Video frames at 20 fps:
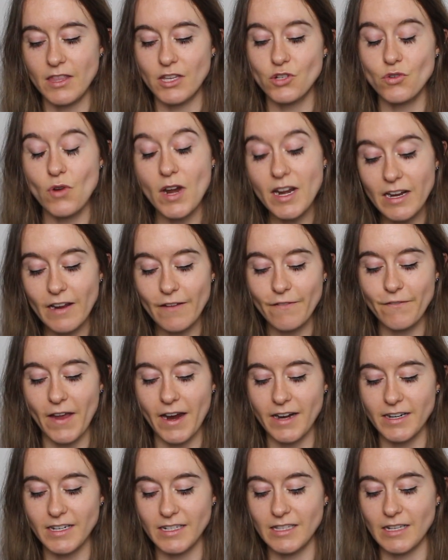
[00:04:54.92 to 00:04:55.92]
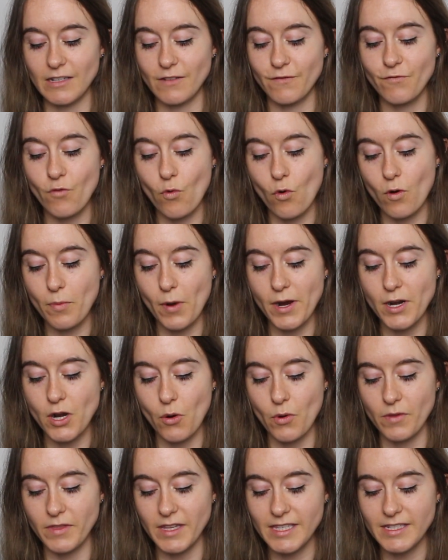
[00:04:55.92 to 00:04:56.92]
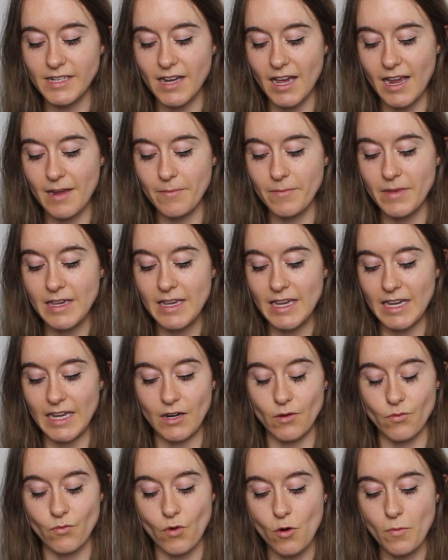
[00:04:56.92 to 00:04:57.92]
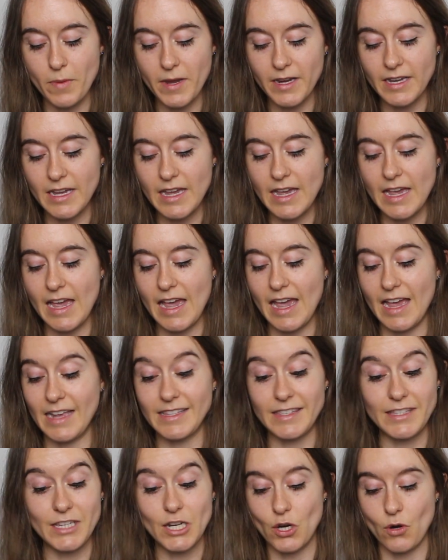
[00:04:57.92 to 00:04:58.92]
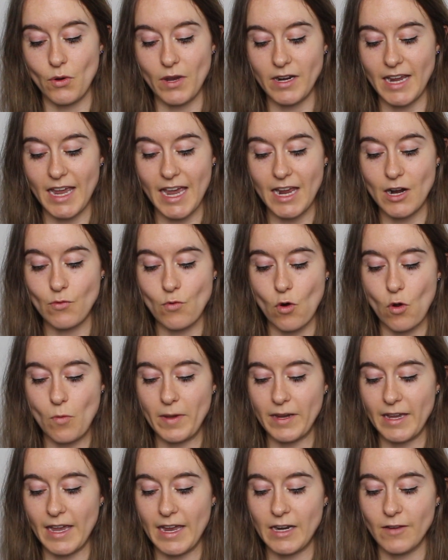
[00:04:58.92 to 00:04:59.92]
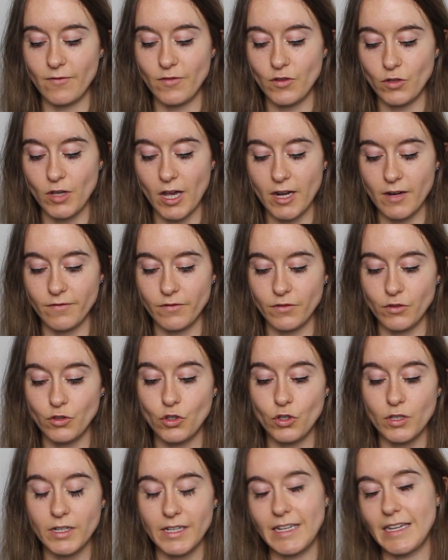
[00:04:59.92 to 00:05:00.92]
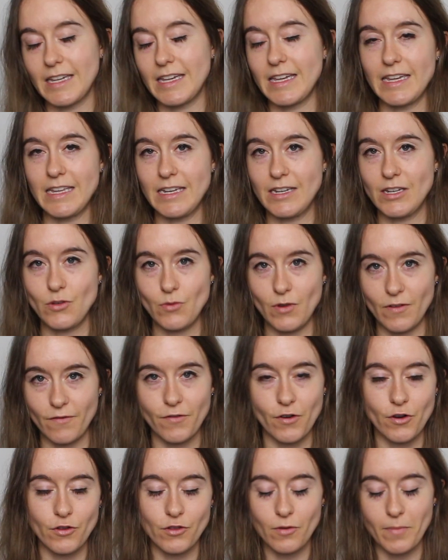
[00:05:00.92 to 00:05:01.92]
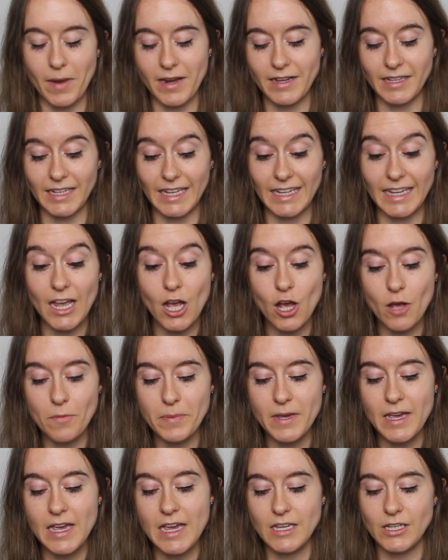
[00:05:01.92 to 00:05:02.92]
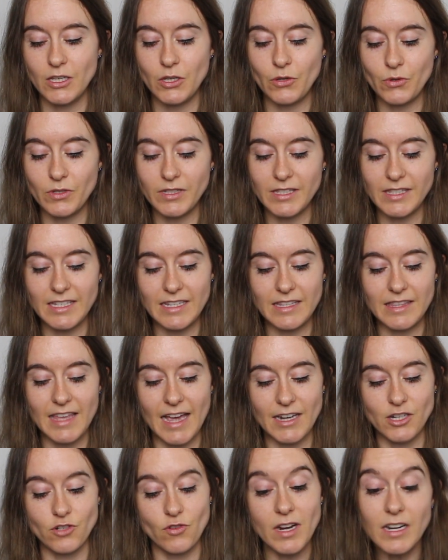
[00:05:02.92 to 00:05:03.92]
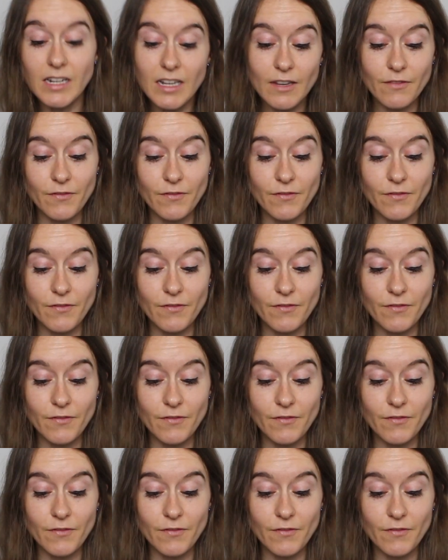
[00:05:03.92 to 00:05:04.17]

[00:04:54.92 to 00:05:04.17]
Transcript: the training effect, it says 4.0 in this time in aerobic and 0 in anaerobic. And if you kind of look into it further by clicking help, you can see that training